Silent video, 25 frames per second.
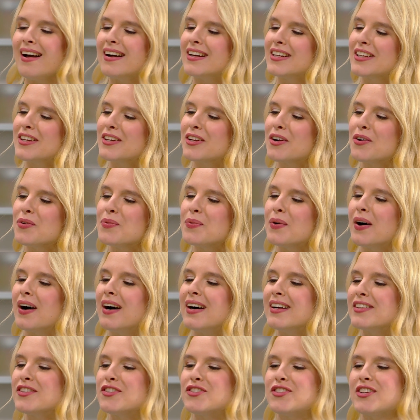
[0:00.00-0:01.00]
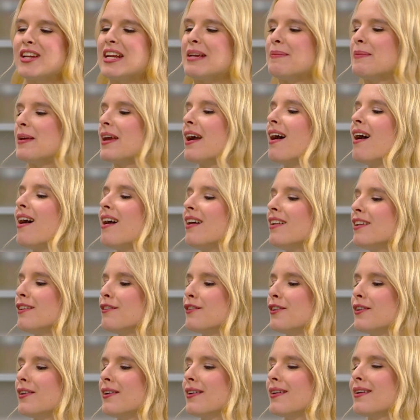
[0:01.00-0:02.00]
you know what? Jamie
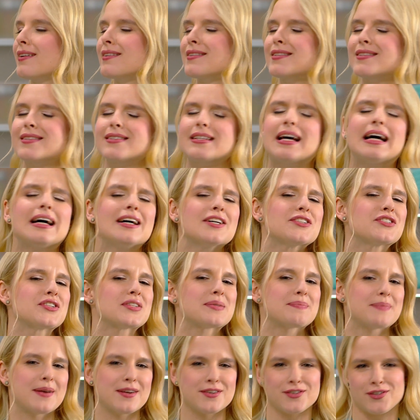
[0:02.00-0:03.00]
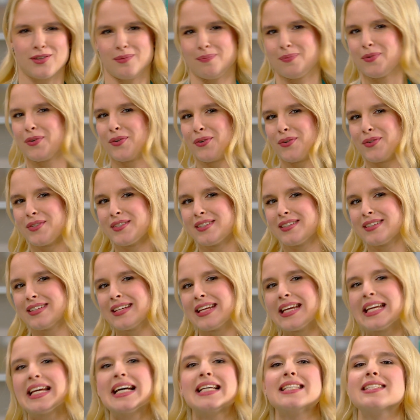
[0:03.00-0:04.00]
Oliver is such a special person.
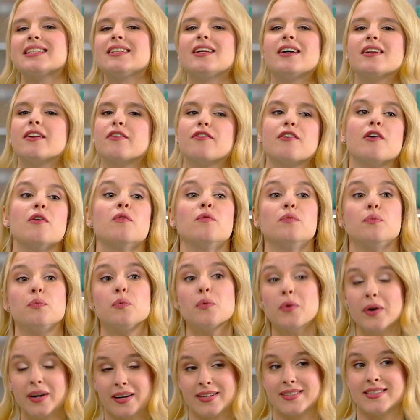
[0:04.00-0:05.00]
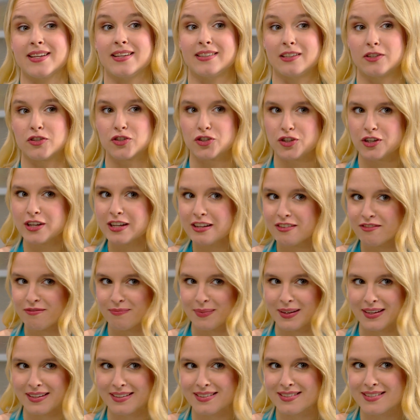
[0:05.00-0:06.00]
He has a lot of awards and
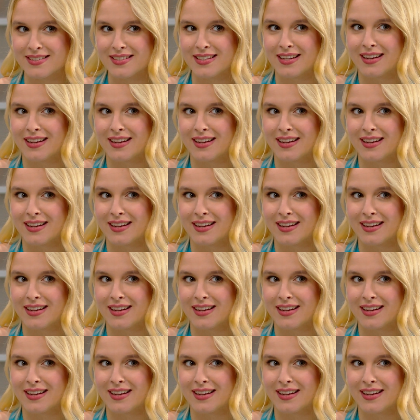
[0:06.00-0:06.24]
achievements.